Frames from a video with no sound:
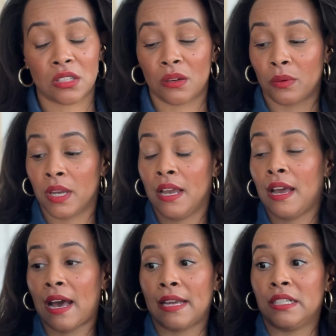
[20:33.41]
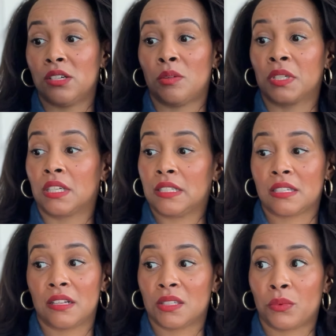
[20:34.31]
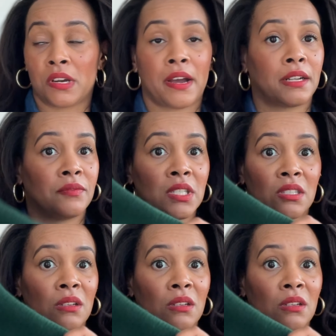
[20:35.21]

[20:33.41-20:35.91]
So I know I'm gonna get tons of wear out of it.